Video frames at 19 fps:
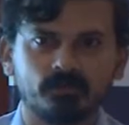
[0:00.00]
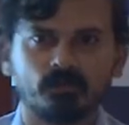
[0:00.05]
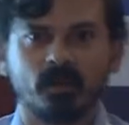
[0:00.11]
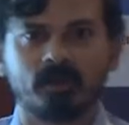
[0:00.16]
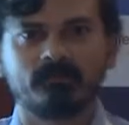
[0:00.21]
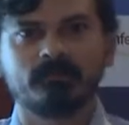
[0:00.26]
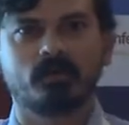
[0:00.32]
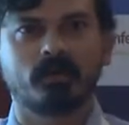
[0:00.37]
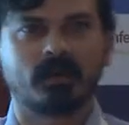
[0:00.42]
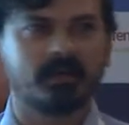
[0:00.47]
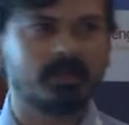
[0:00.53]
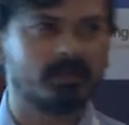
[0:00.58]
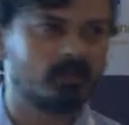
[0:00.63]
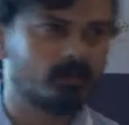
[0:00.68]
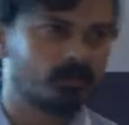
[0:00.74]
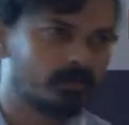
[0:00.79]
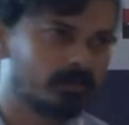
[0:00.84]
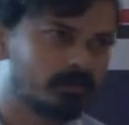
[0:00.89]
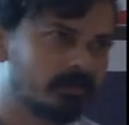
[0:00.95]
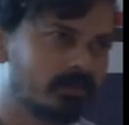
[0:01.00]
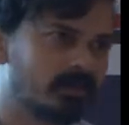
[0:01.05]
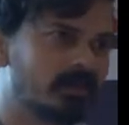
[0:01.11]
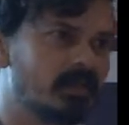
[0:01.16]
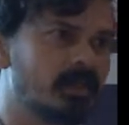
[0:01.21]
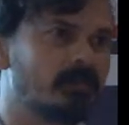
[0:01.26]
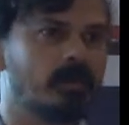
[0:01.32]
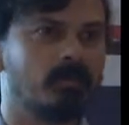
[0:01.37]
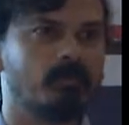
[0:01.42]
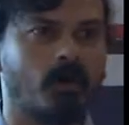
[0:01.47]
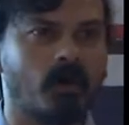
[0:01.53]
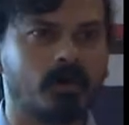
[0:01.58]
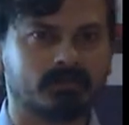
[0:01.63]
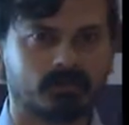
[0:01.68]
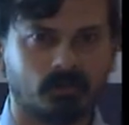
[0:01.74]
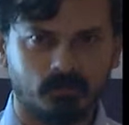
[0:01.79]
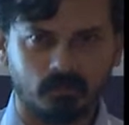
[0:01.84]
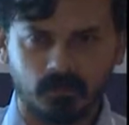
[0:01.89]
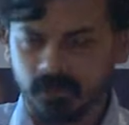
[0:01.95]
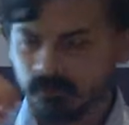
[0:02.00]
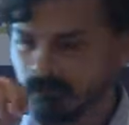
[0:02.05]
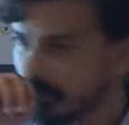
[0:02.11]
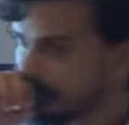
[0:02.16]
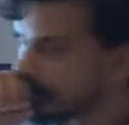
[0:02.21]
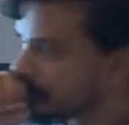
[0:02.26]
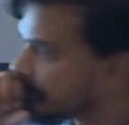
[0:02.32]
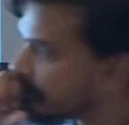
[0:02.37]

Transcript: You have to connect to the label box or whatever.